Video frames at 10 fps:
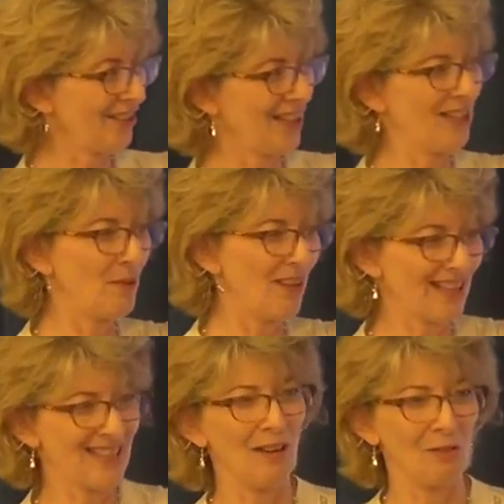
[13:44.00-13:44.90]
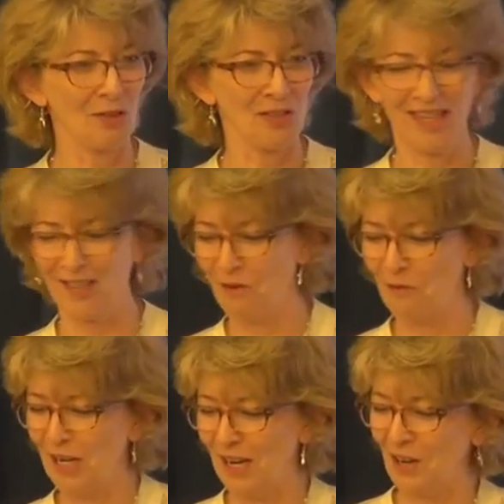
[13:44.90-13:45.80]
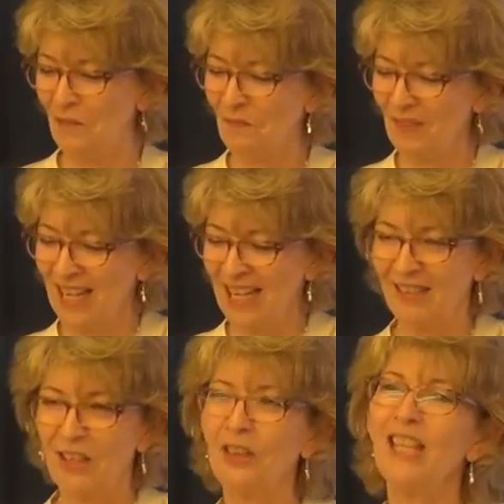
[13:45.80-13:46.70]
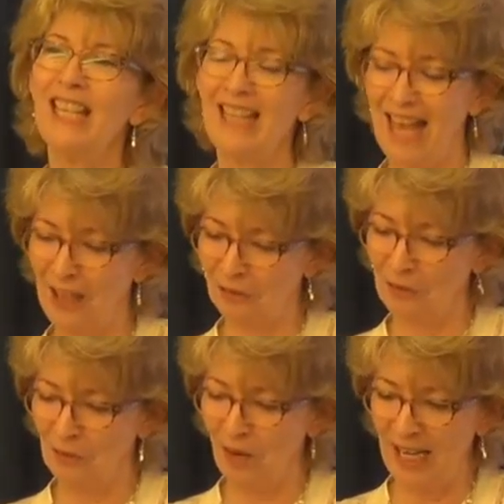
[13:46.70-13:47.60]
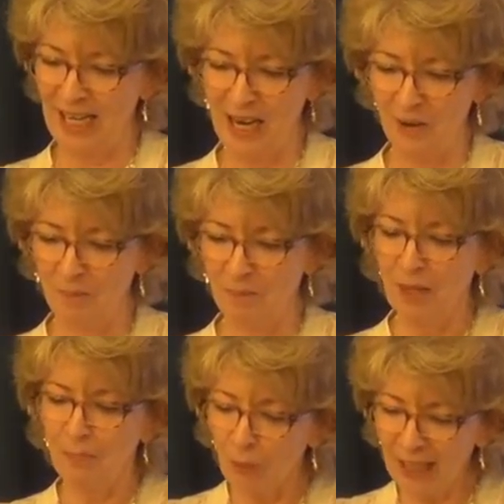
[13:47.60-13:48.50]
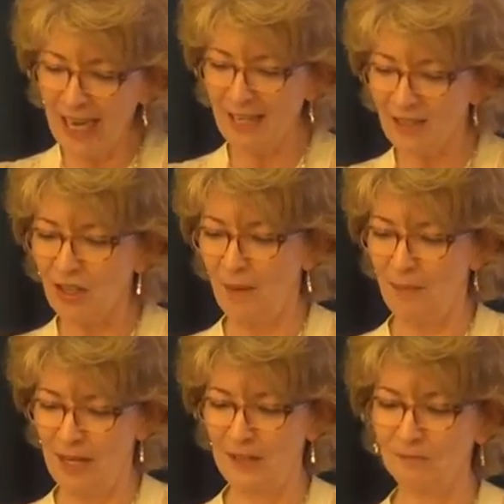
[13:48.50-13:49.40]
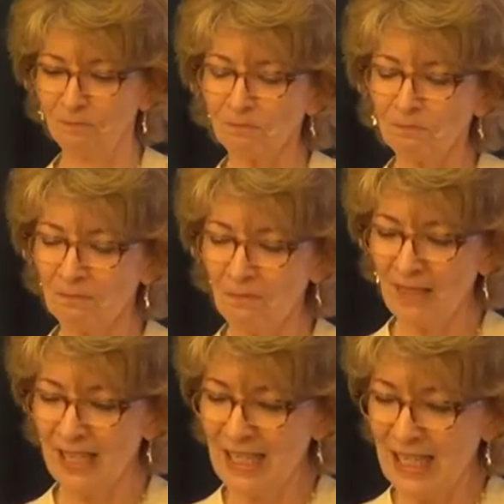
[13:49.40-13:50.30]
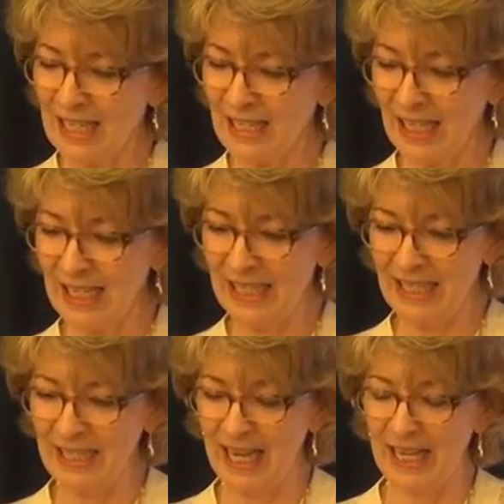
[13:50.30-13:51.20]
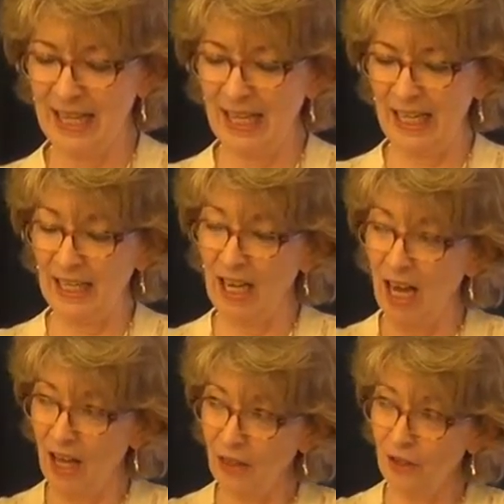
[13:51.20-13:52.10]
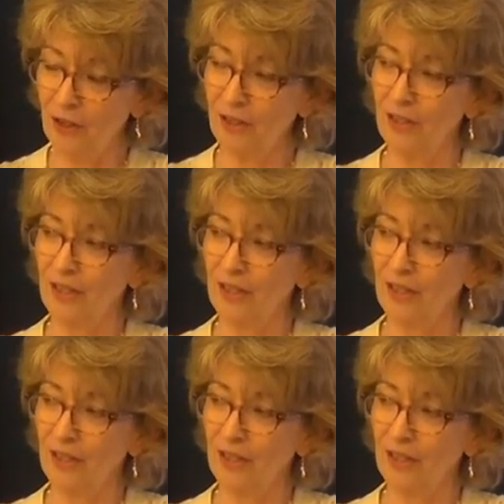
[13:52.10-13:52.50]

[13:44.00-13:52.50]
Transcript: thinking, we've got several seated over here. They're thinking that through right now. But we can't stop there. Scientists say that in other